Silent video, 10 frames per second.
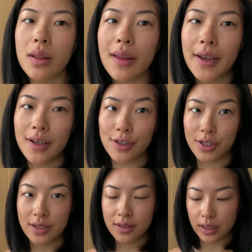light
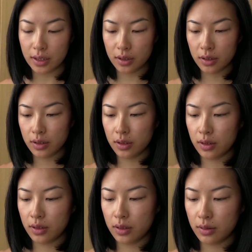adjusting.
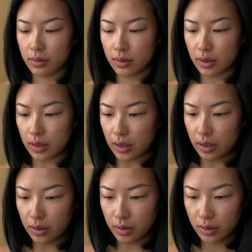And
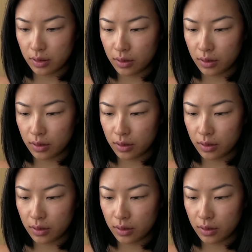then